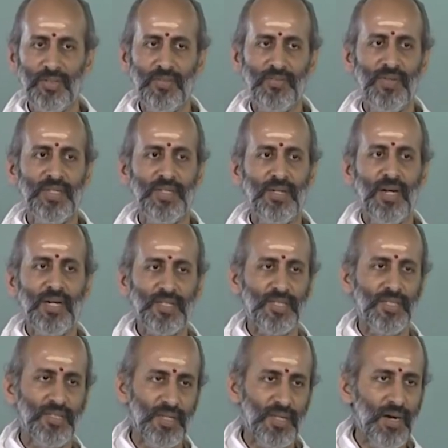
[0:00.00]
In fact
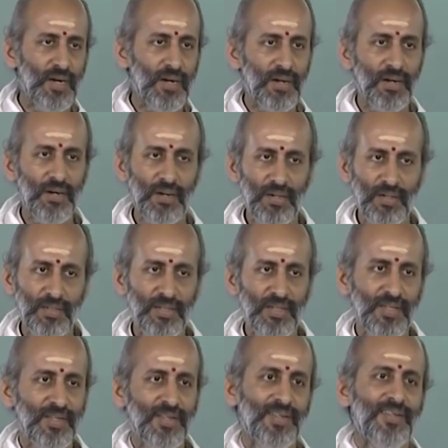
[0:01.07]
akshnaya,
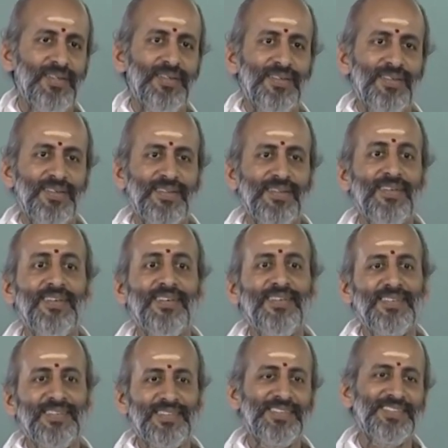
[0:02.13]

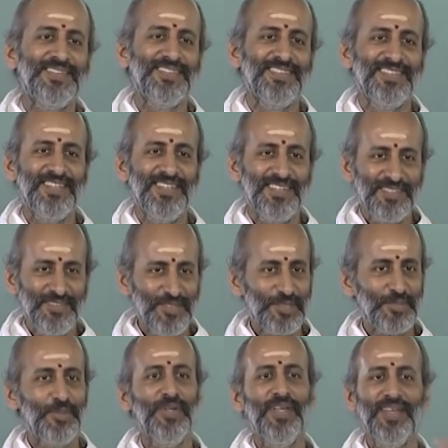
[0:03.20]
in
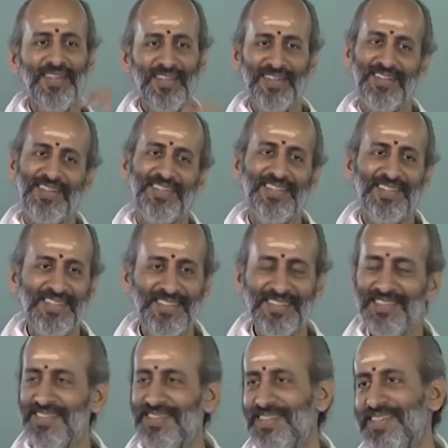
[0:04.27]
fact today I
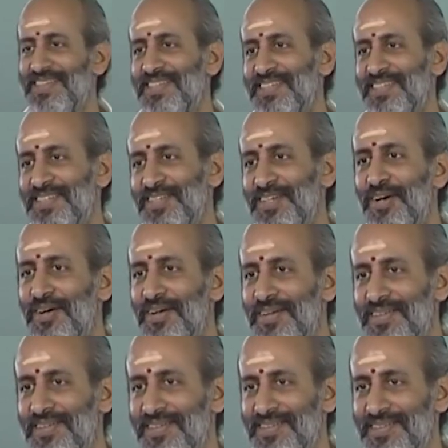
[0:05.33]
incidentally saw
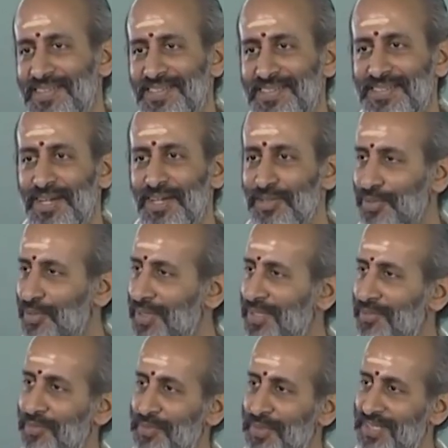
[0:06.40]
in
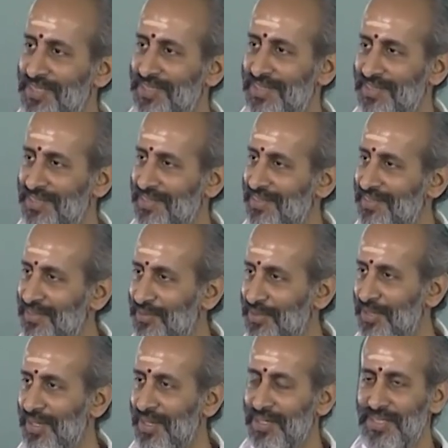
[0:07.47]
Chandogya Upanishad the
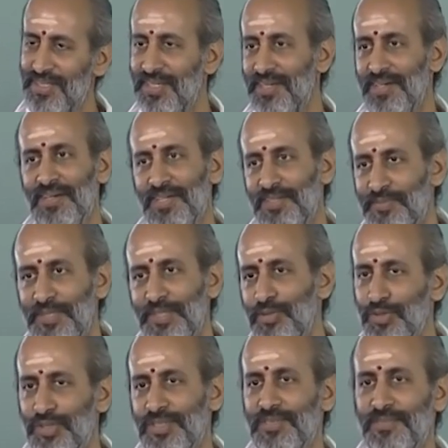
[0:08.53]
word akshnaya has been
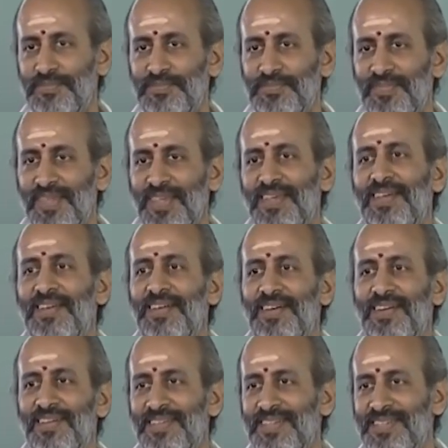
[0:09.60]
used,
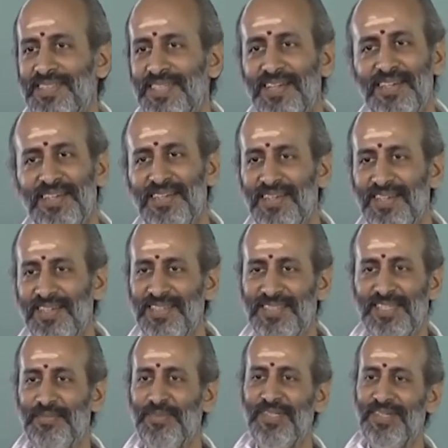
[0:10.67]
and Shankara in his
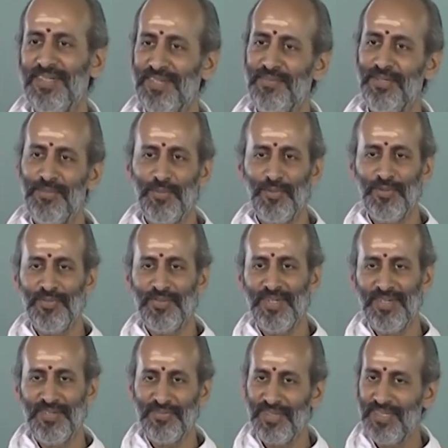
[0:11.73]
commentary very beautifully
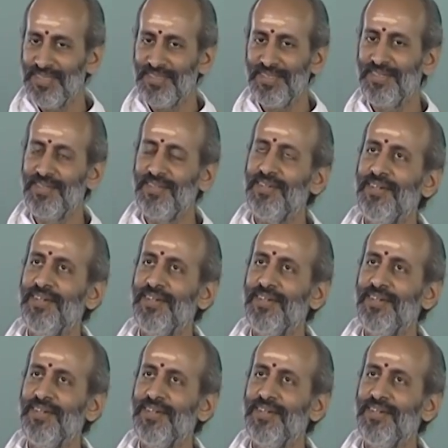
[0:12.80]
defines it.